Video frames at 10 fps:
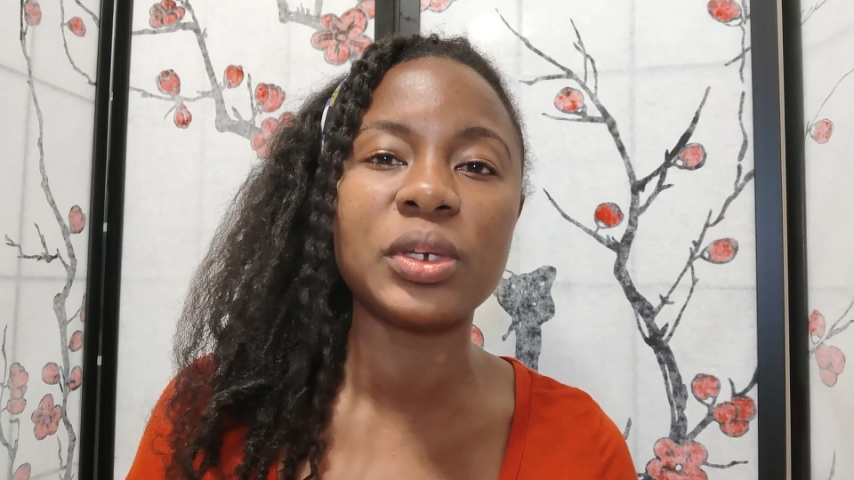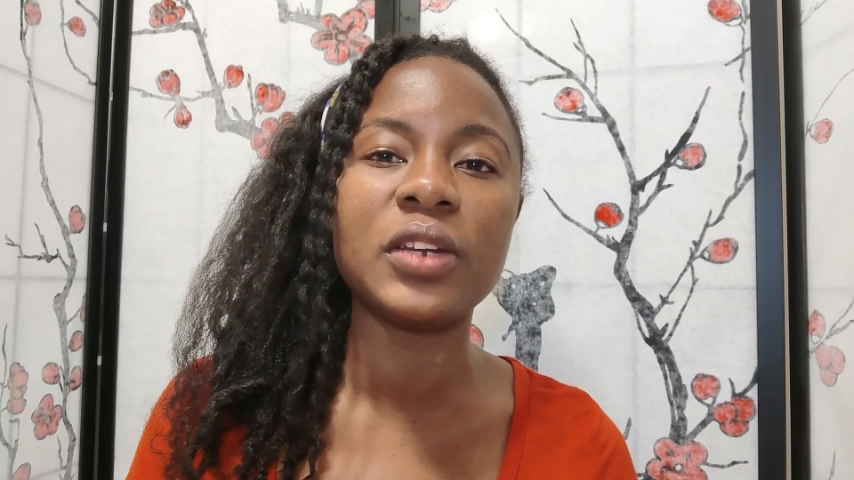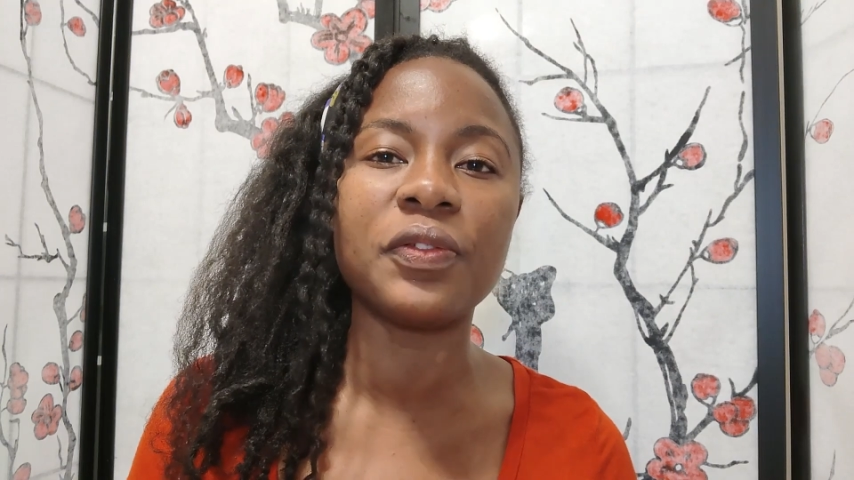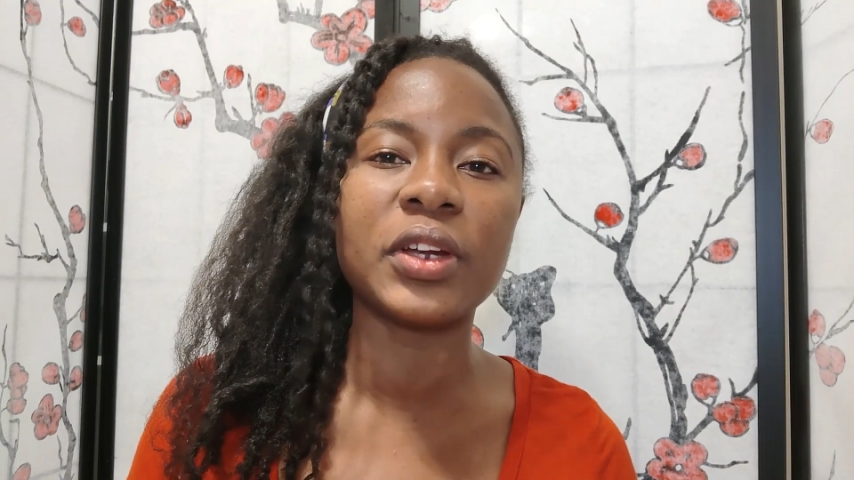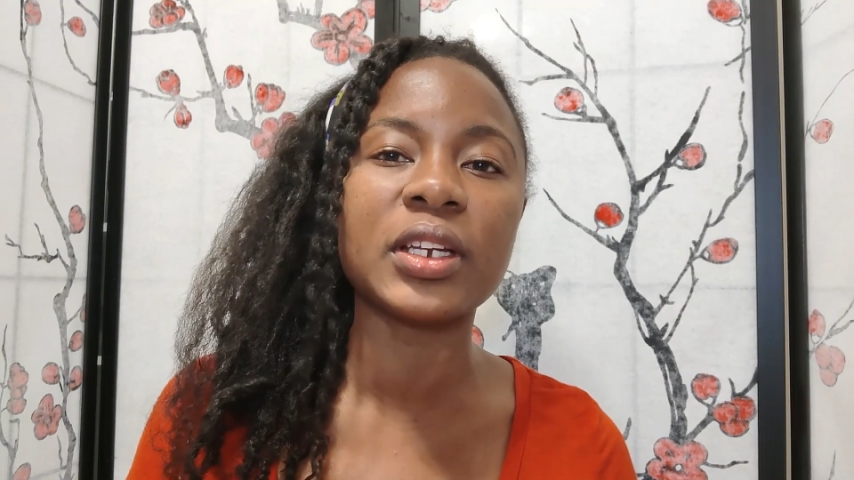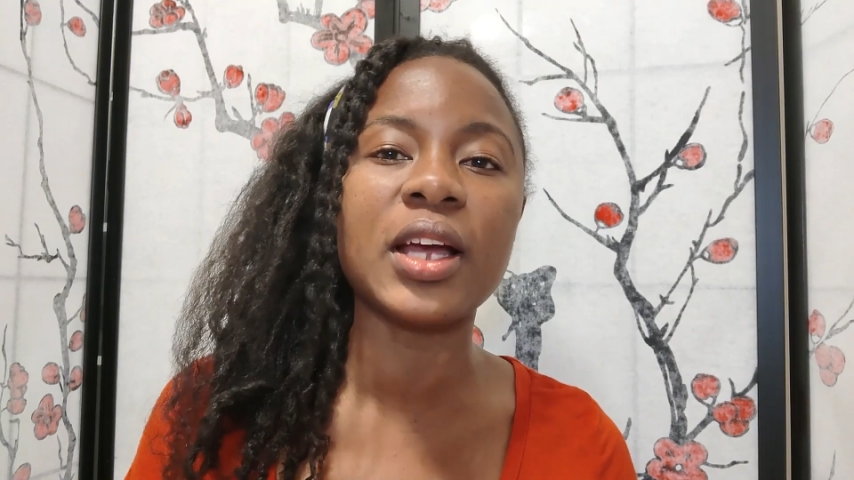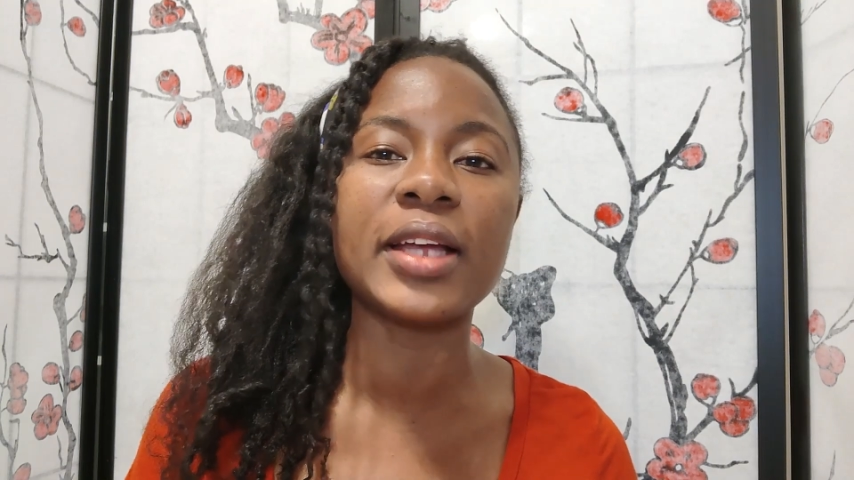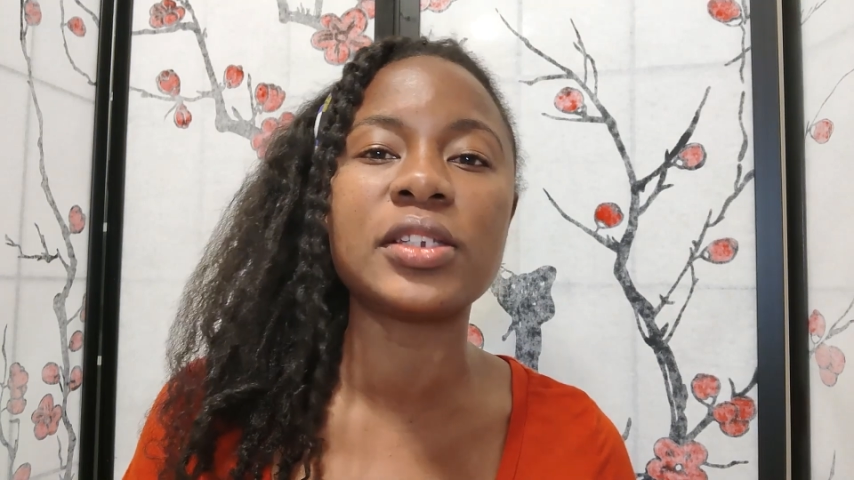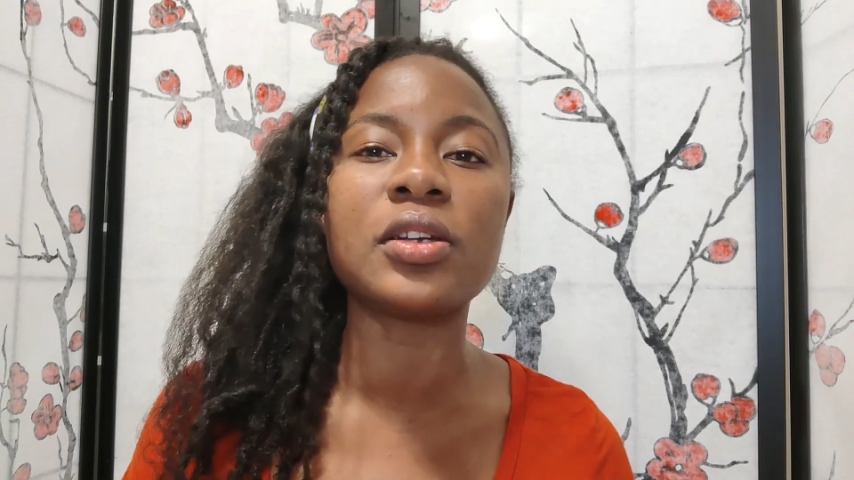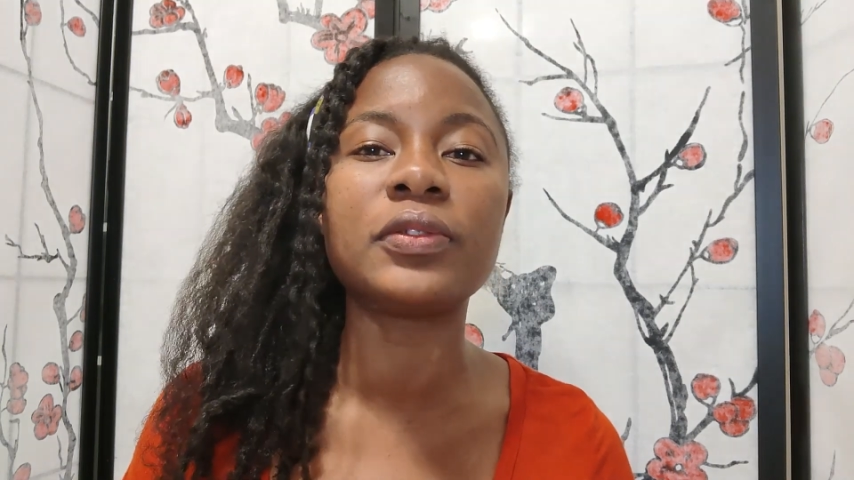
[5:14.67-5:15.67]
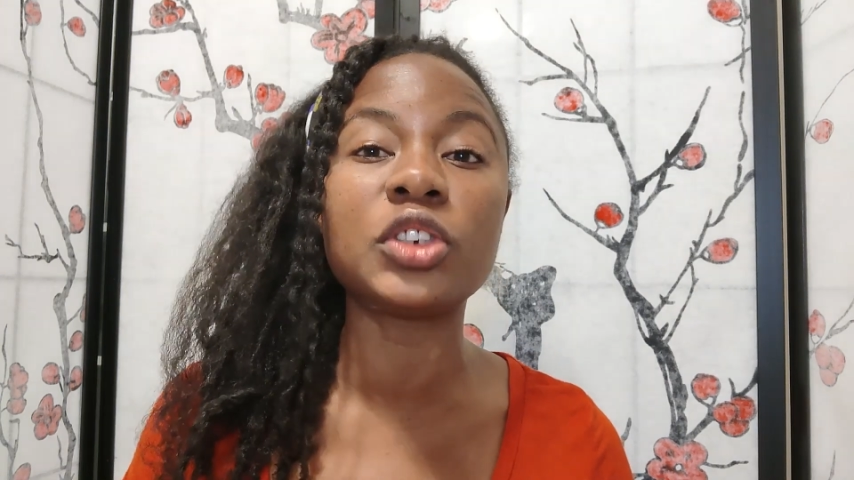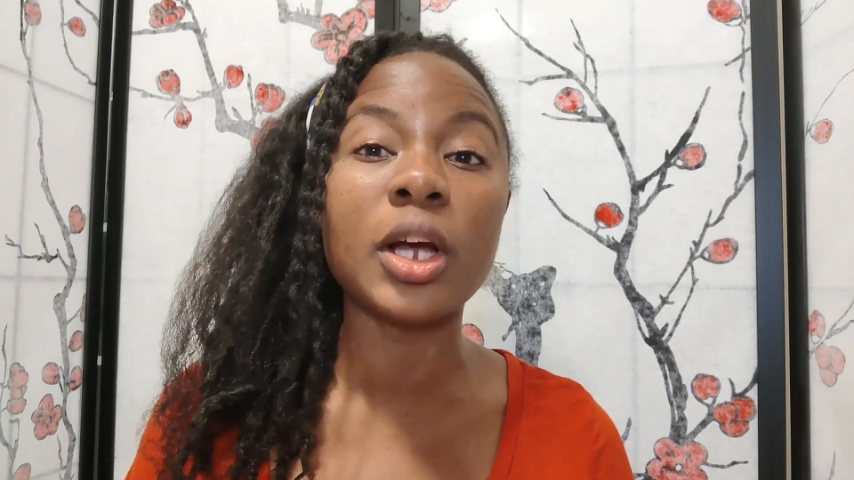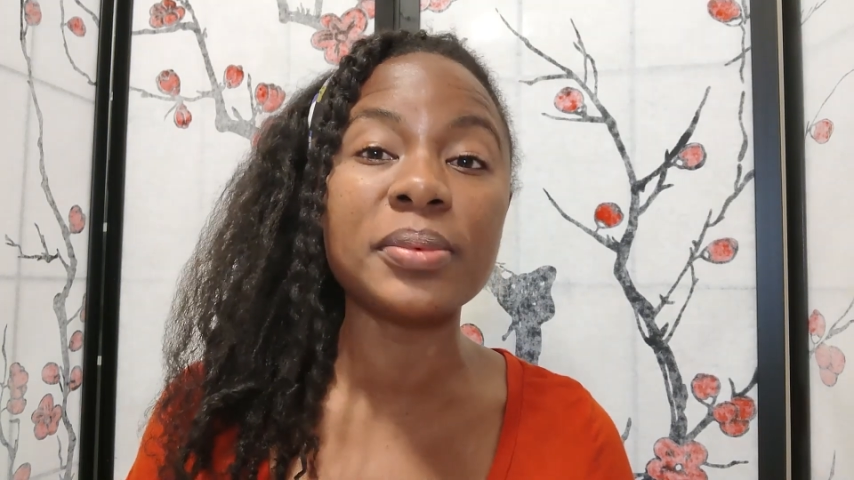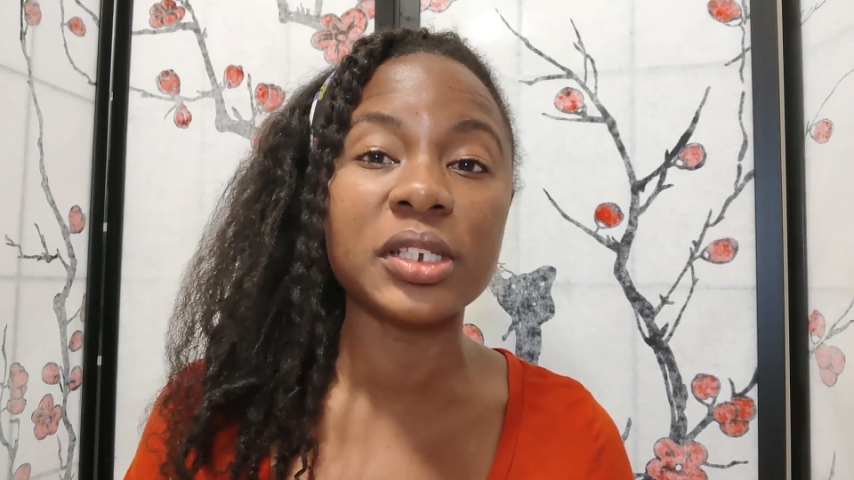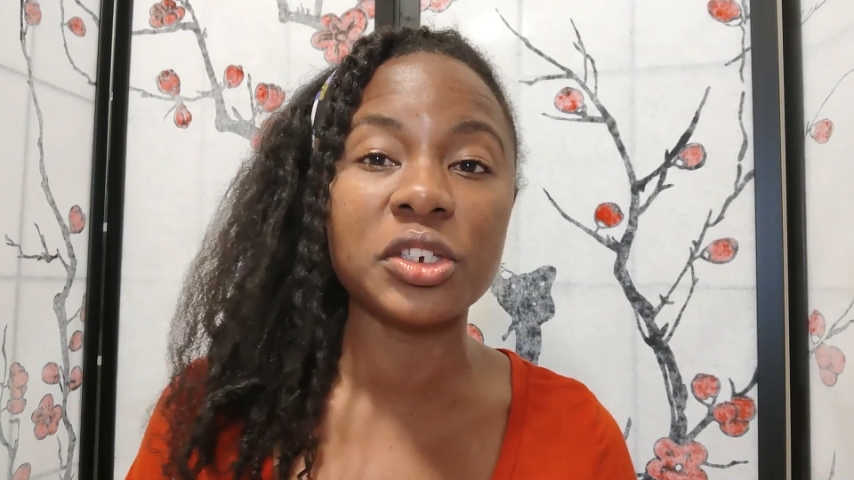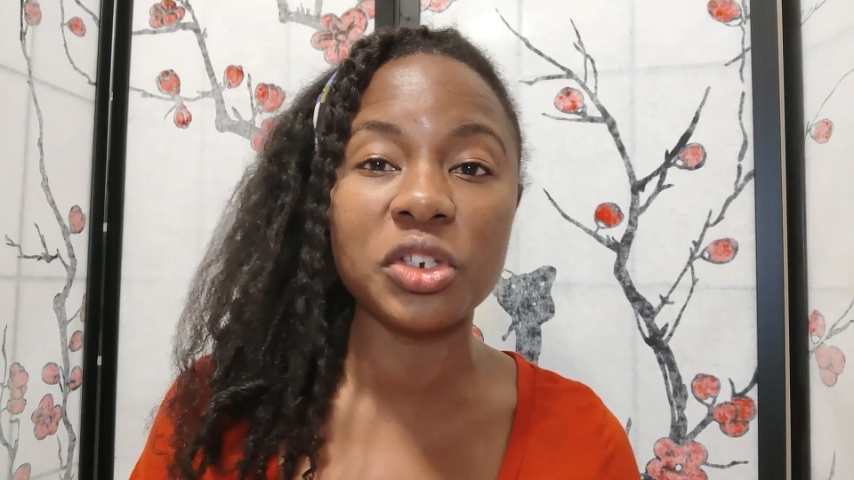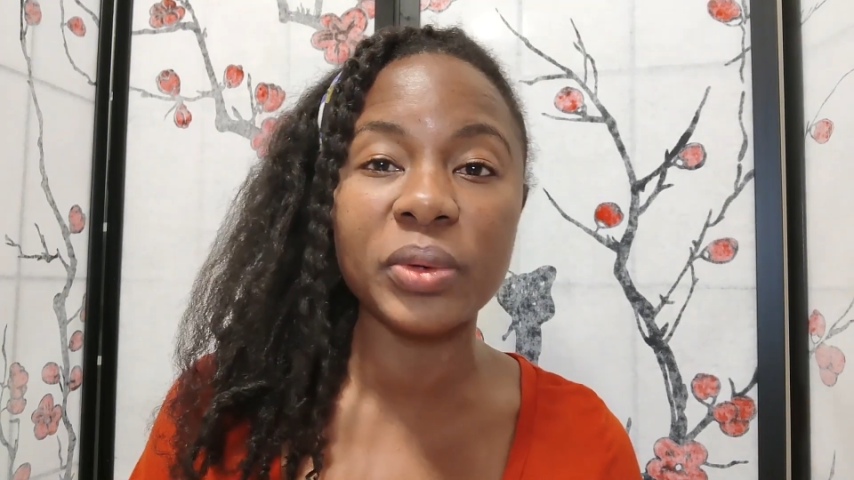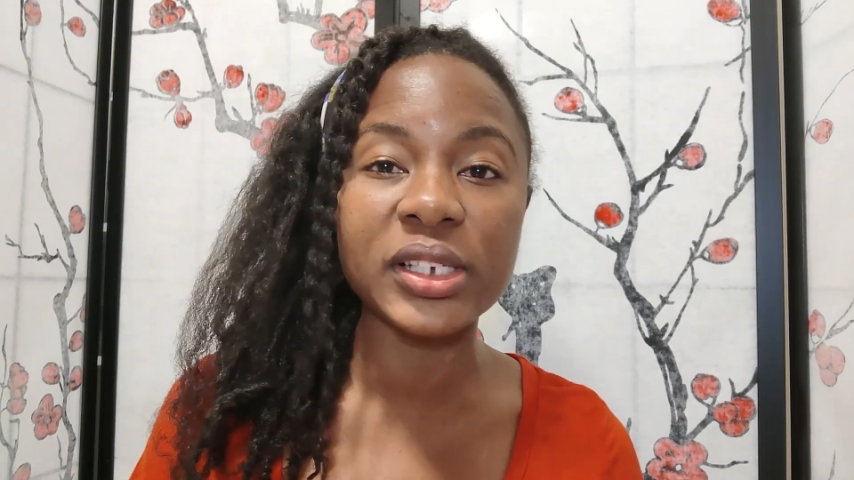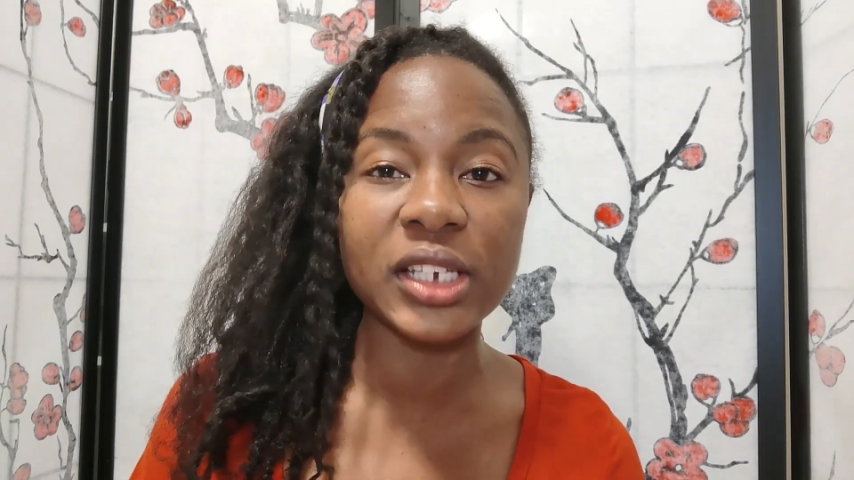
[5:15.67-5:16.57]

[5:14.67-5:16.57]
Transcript: with different kinds of jobs in the US.